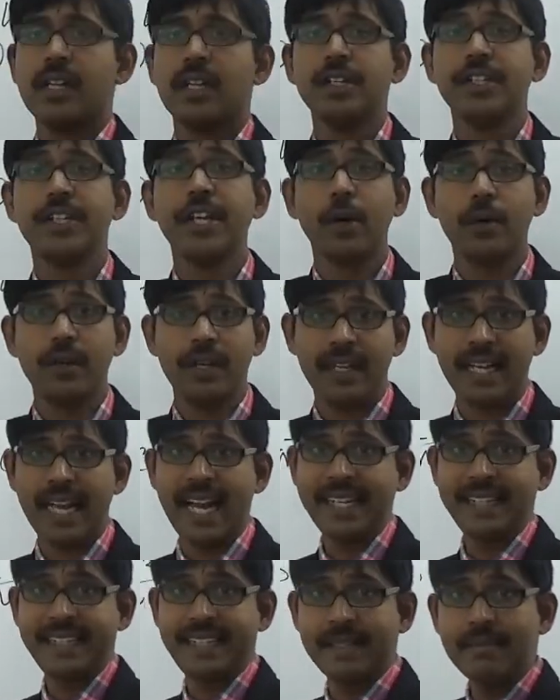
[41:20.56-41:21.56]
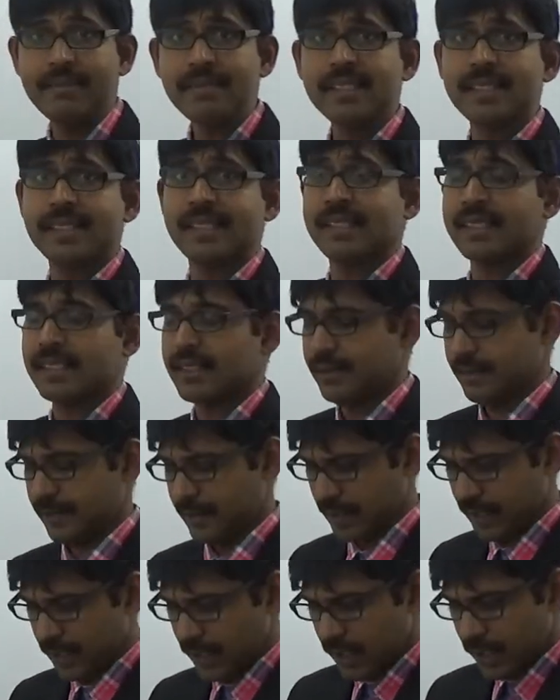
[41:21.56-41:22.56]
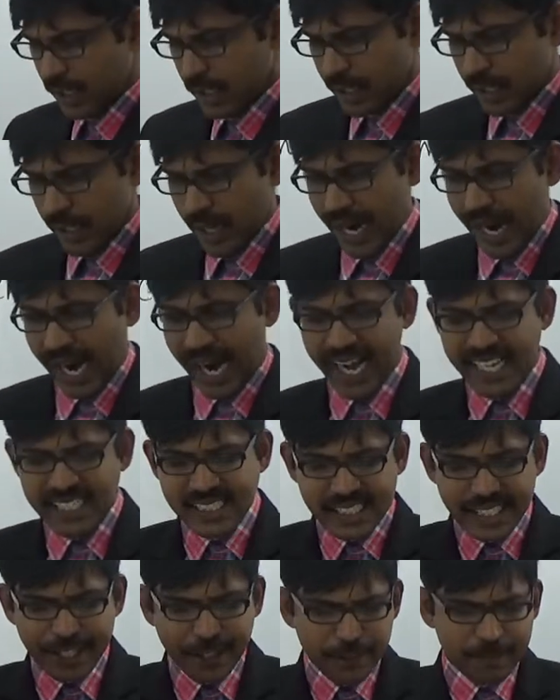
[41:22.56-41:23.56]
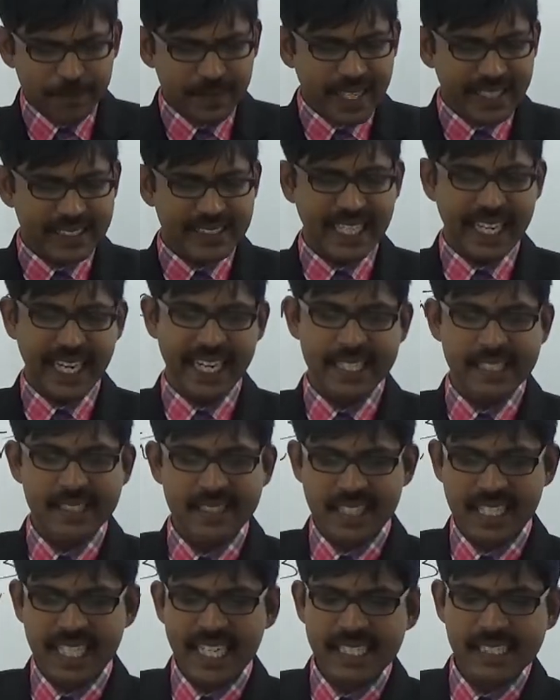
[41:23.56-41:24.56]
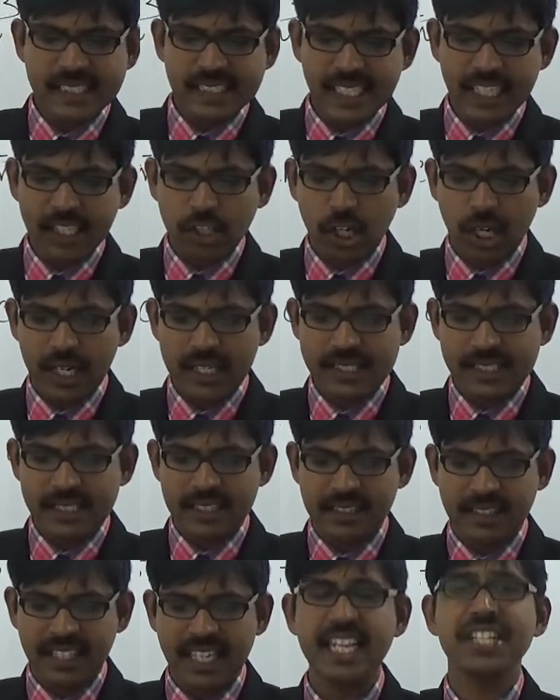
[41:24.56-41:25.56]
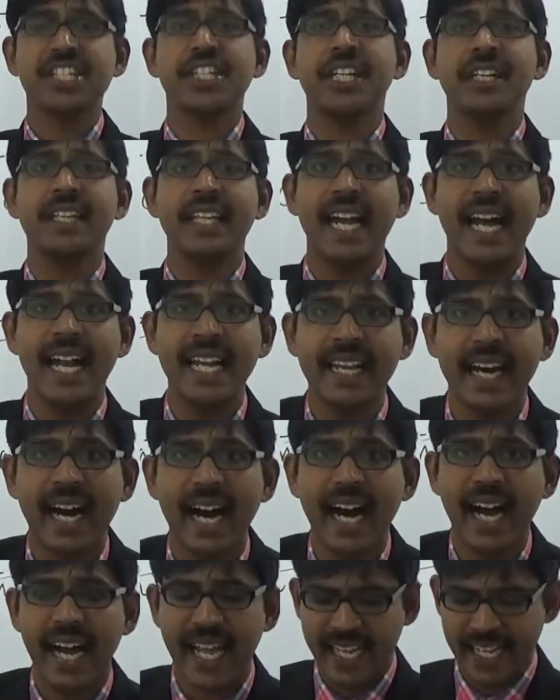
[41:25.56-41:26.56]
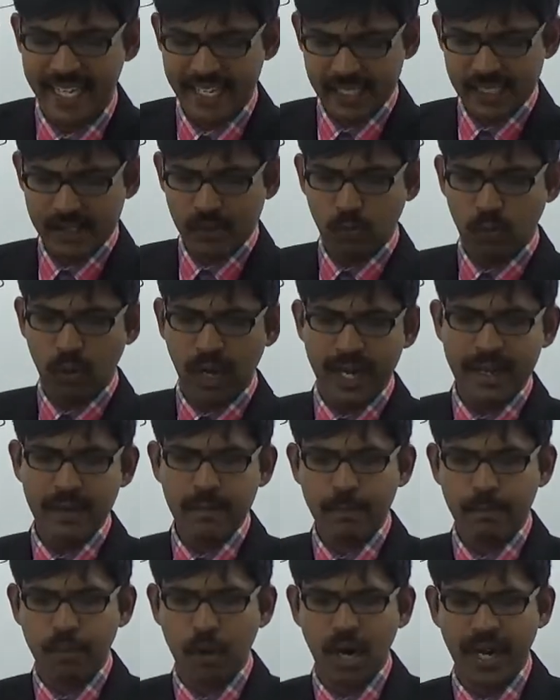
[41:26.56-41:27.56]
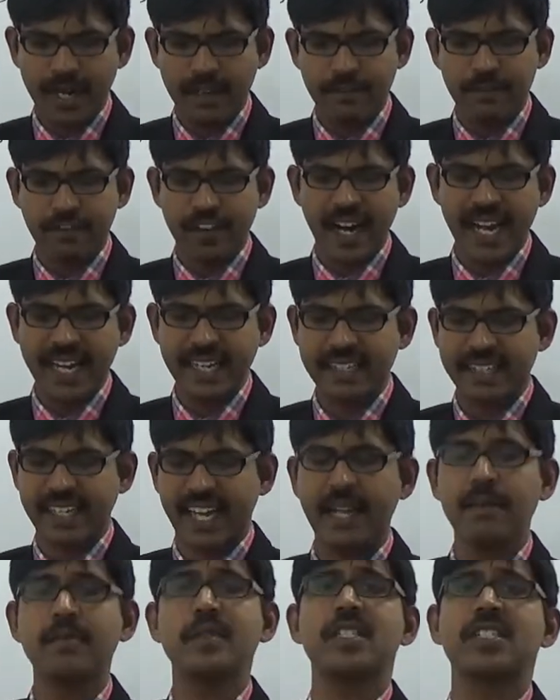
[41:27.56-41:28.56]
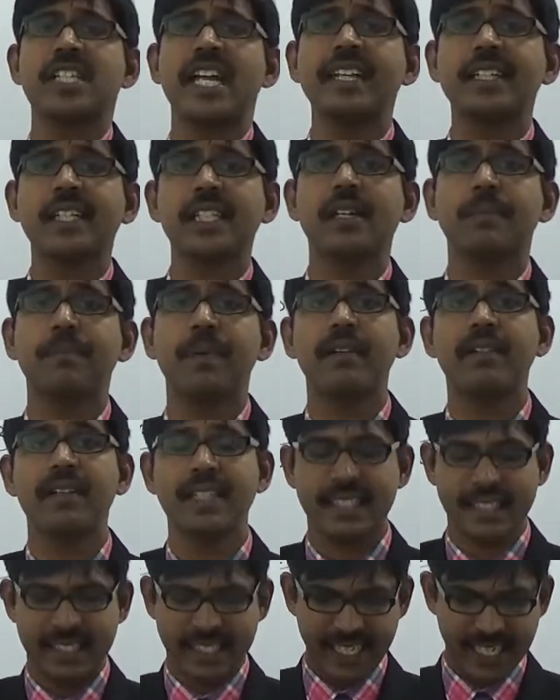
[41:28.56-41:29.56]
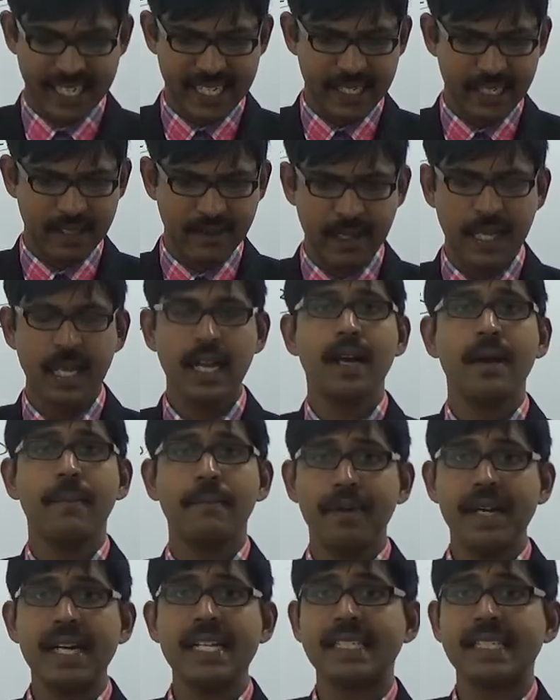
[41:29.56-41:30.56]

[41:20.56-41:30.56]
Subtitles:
Donor atoms. Assume that the intrinsic concentration Ni is 1.5 times 10 to the power 10 per